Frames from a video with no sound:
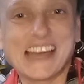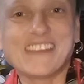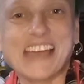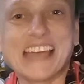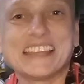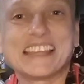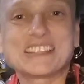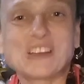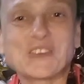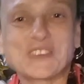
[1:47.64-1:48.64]
Okay,
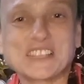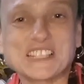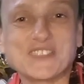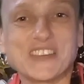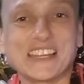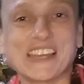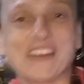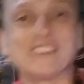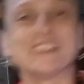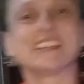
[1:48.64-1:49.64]
that's all for this
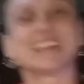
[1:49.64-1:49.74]
video.